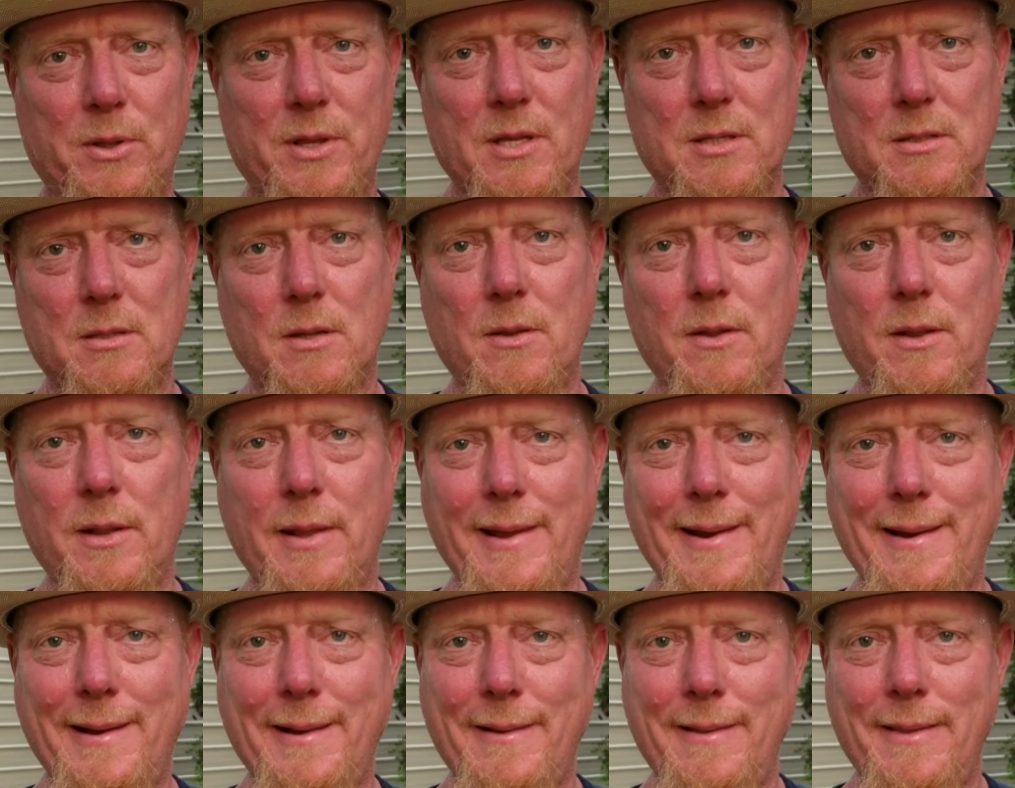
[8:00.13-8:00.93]
this on the
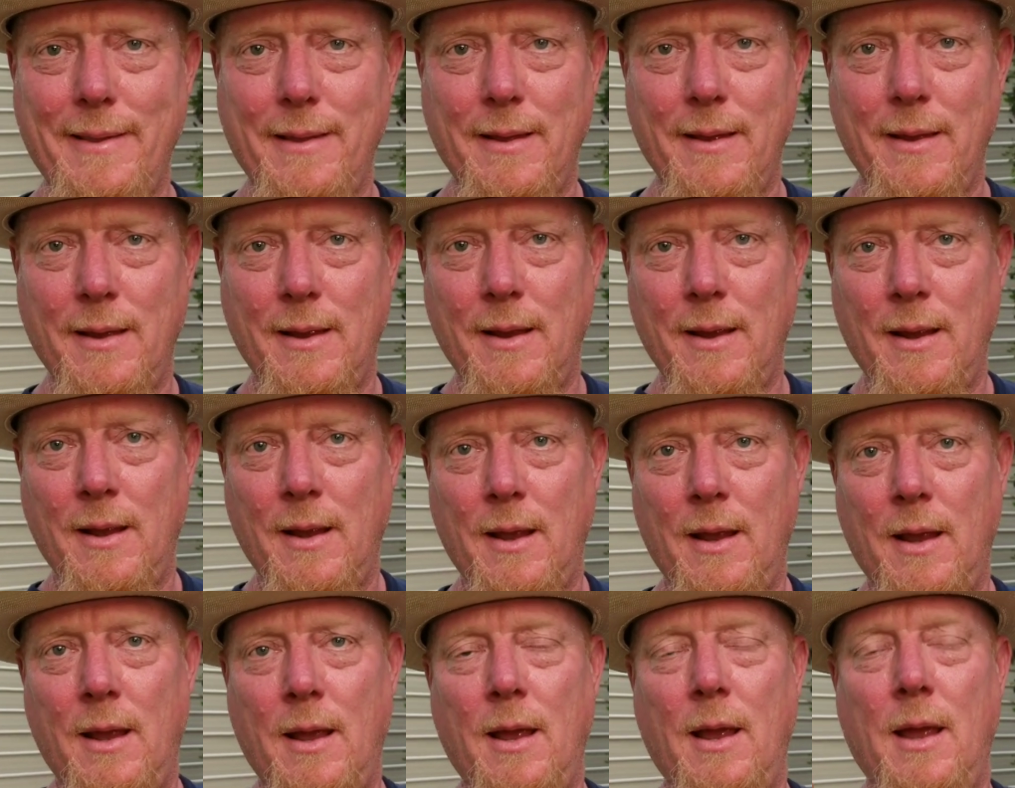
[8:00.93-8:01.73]
lathe
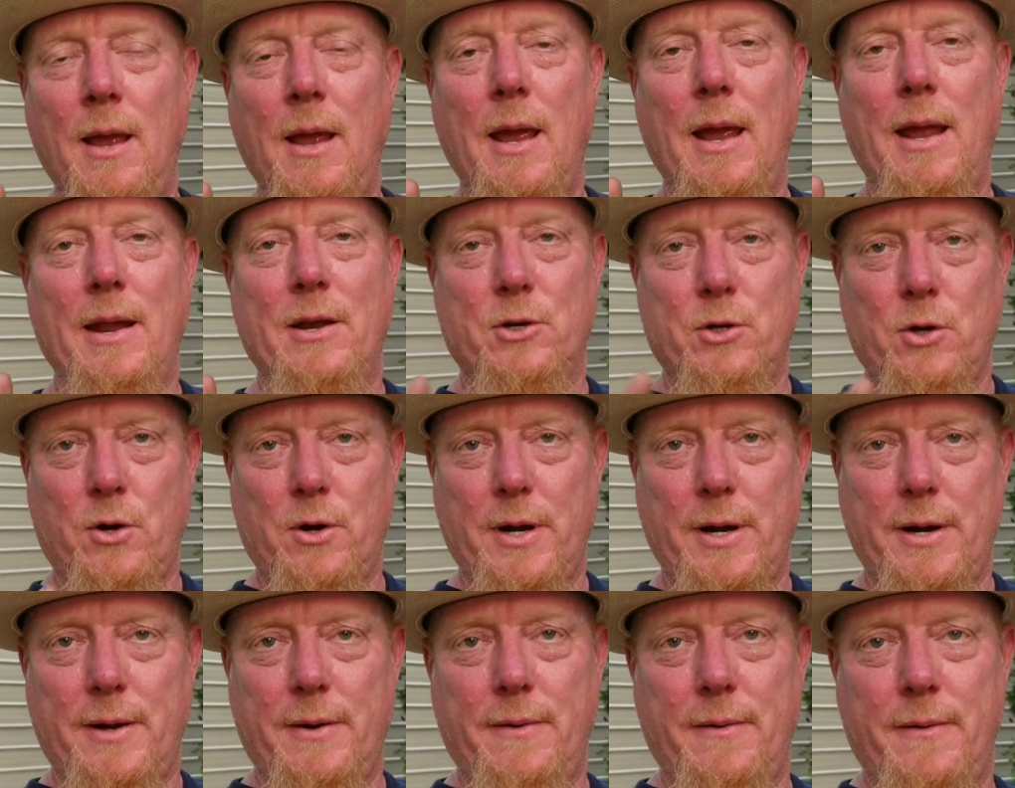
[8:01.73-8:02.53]
and turn it.